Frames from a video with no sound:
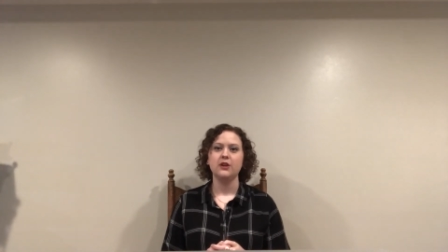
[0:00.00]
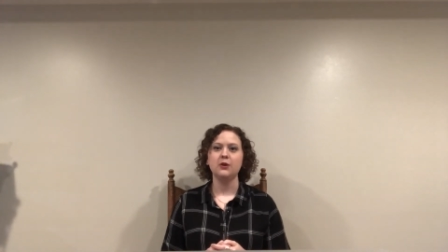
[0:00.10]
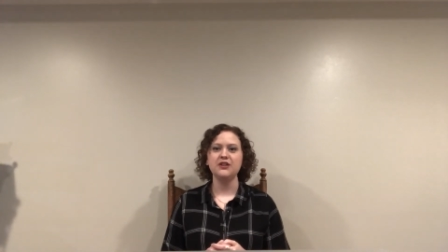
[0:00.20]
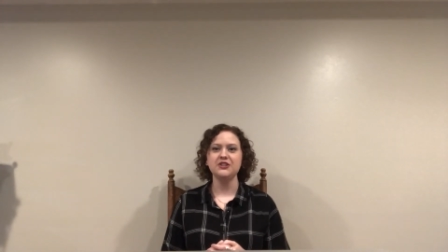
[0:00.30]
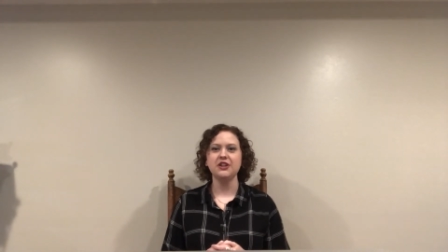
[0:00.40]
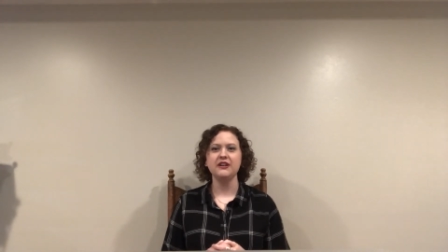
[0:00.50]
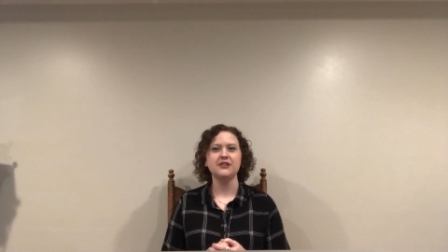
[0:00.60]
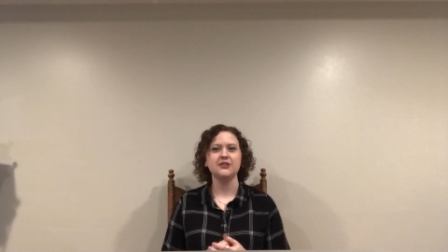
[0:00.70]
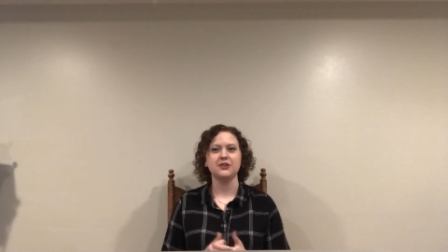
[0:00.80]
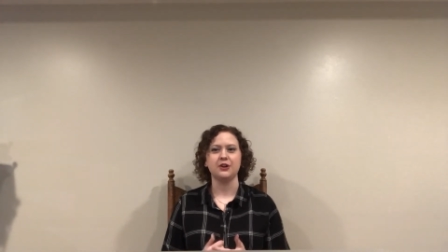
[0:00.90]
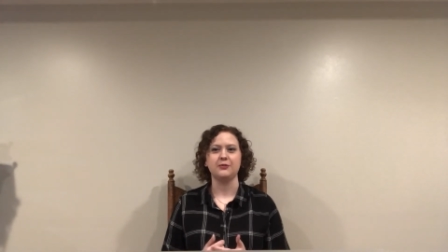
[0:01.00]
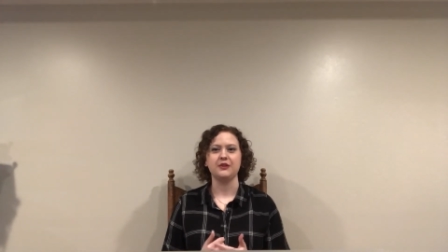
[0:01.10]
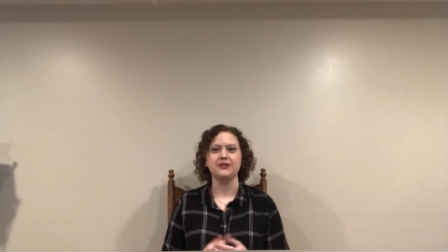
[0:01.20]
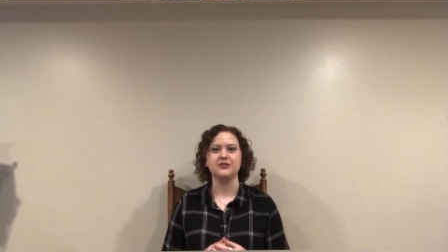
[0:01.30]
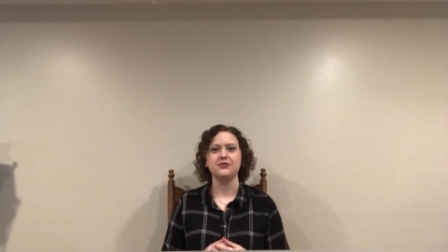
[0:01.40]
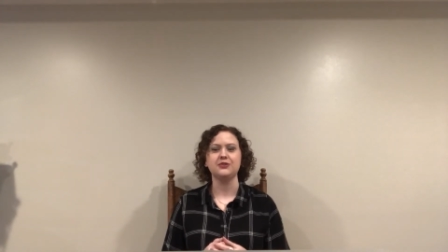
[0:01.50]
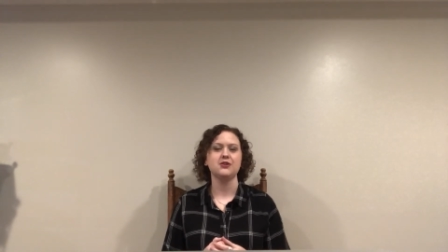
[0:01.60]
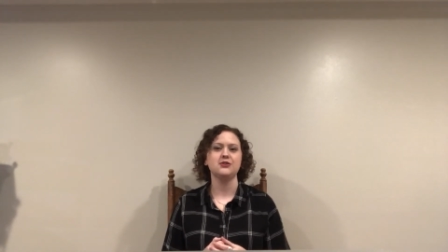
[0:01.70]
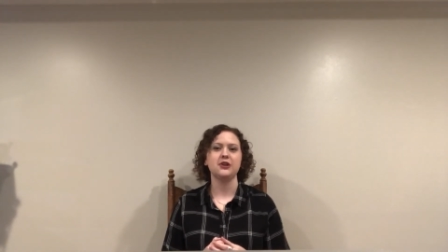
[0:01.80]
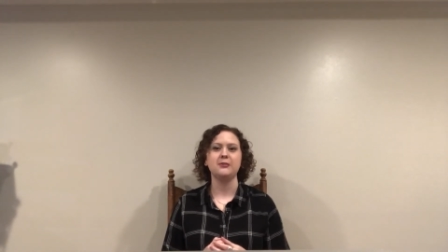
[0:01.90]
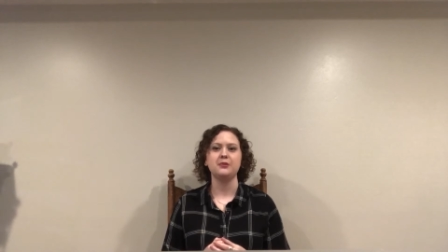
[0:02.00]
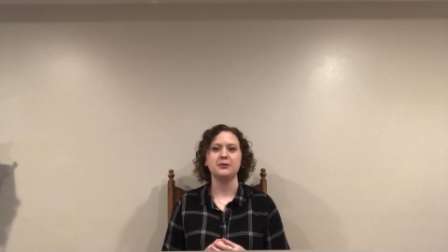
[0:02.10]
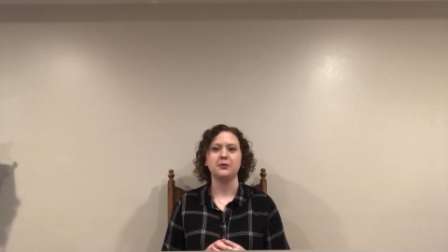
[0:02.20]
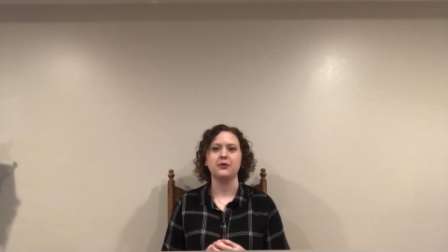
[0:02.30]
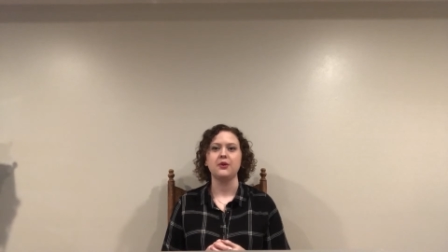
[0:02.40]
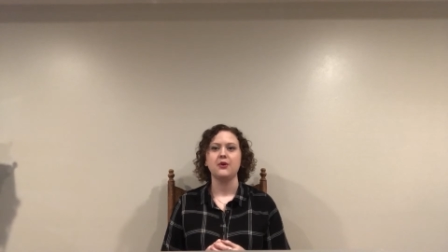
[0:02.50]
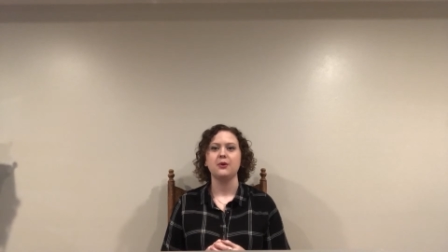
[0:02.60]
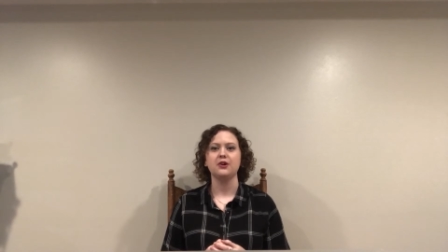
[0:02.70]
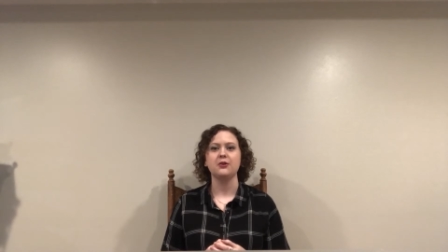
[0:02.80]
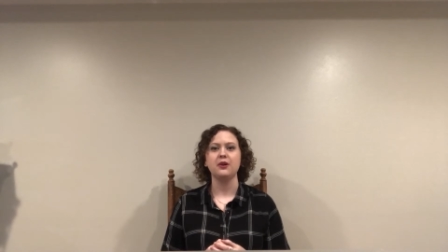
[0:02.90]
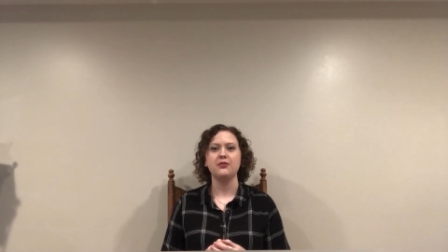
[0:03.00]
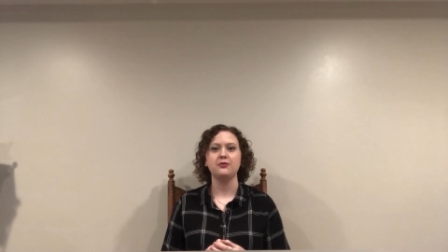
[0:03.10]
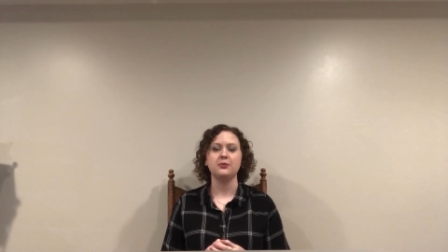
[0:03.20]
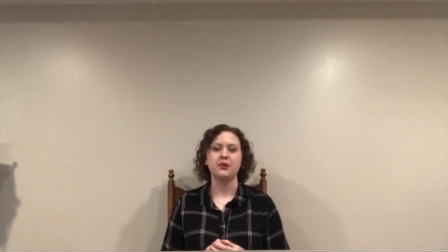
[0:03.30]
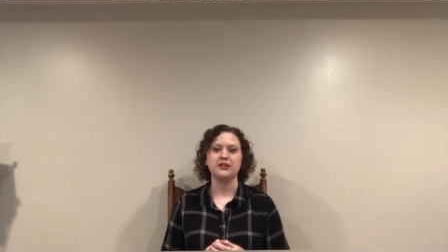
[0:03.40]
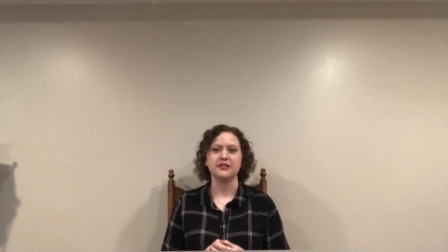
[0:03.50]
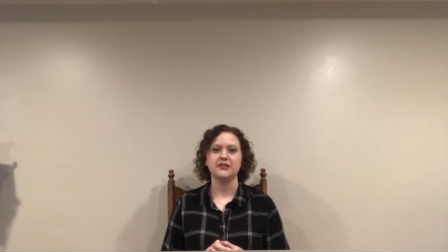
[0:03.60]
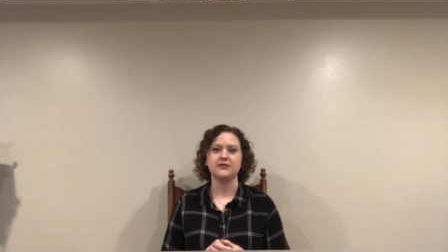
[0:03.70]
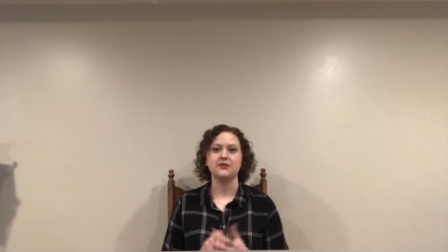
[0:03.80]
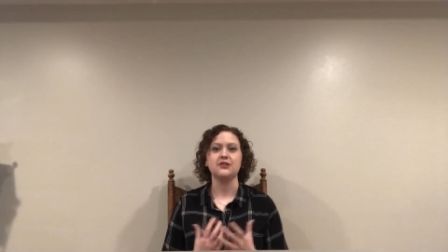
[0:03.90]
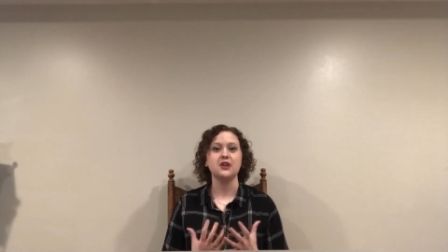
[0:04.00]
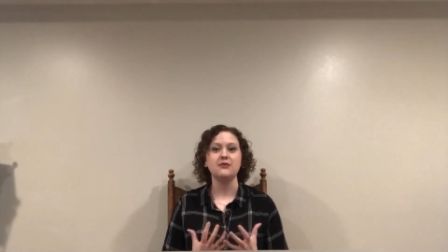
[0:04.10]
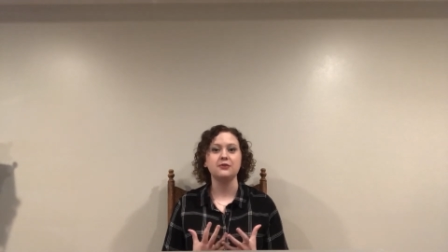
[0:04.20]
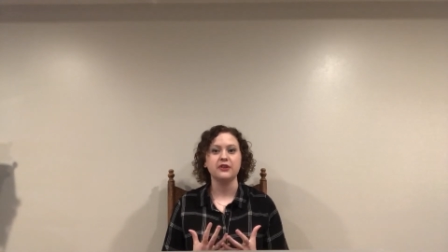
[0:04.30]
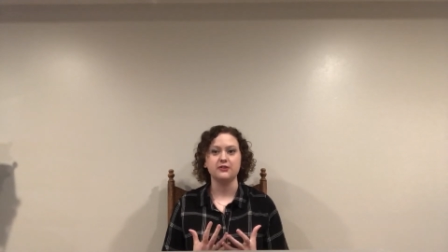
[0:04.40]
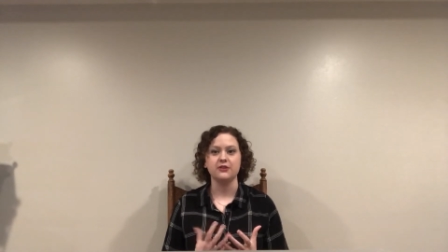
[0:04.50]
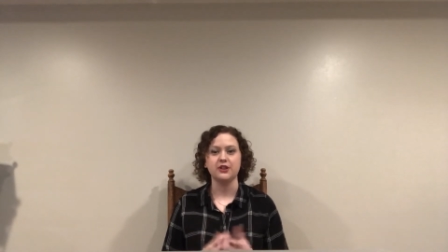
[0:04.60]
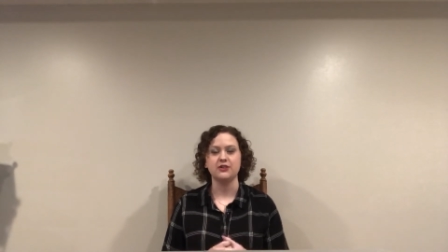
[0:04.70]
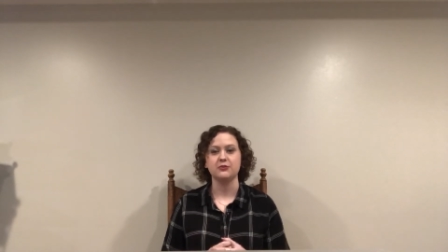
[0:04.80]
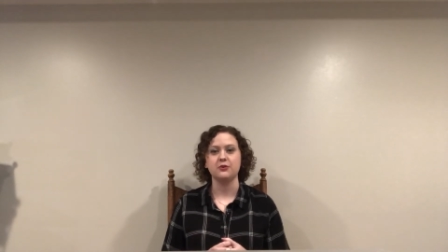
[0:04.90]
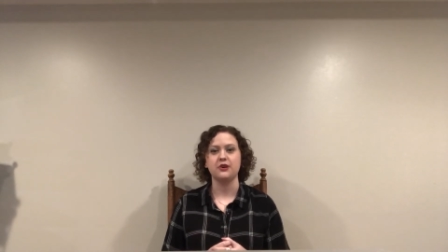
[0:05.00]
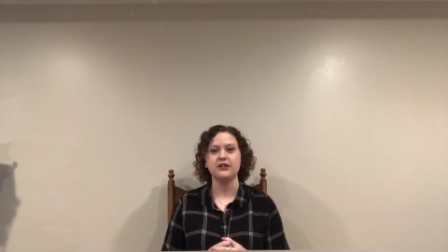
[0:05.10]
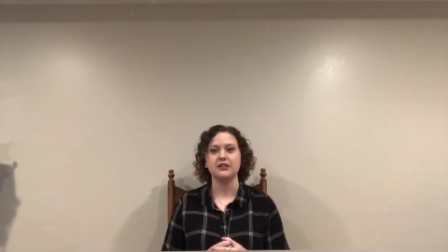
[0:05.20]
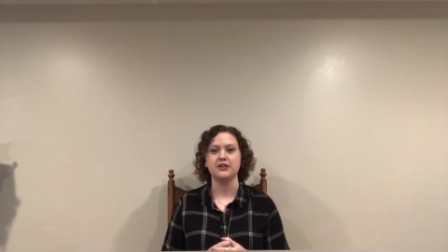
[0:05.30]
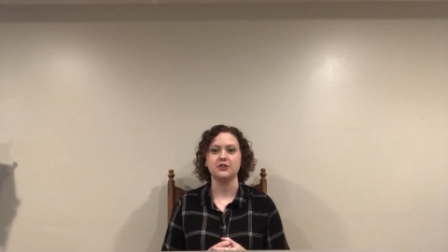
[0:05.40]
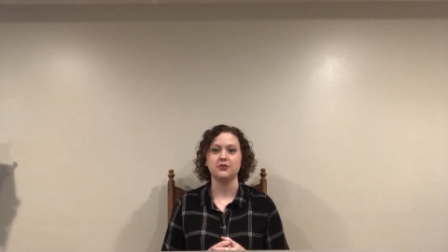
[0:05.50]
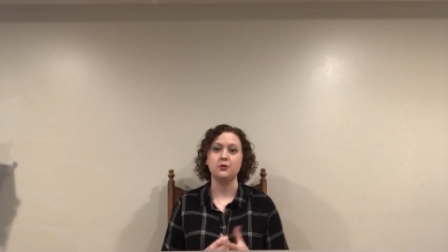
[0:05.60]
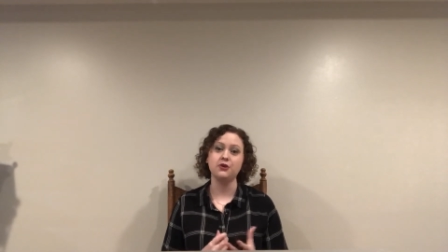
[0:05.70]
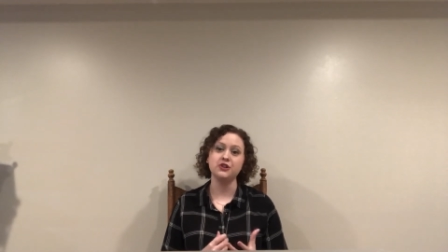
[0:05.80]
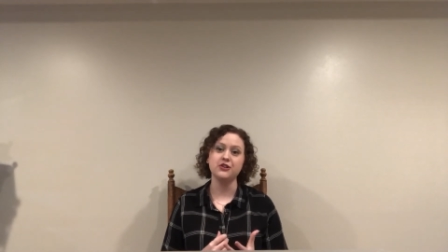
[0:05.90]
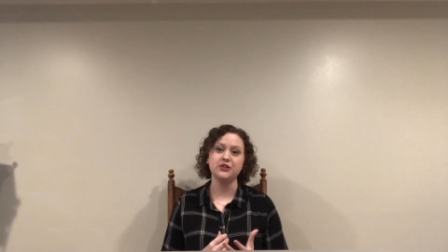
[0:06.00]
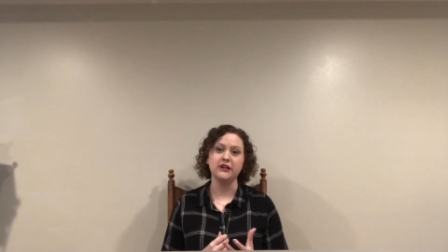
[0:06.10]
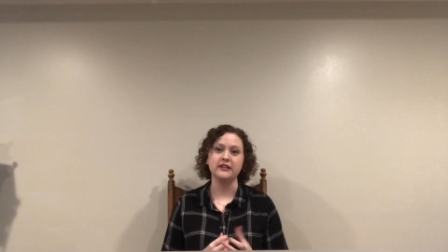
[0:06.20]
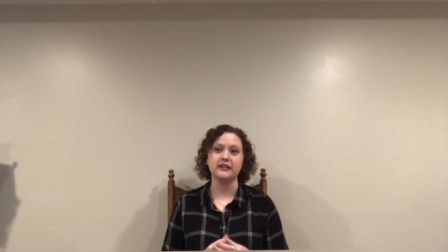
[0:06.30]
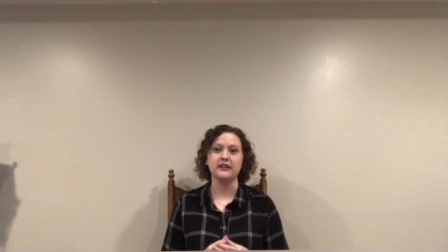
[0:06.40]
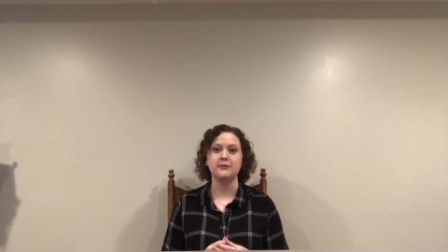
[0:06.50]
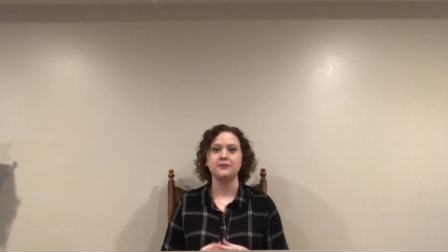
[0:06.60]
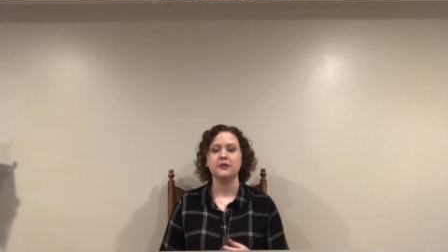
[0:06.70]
Questioning is a term that is used to describe people who are going through the process of discovering their sexual orientation or gender identity.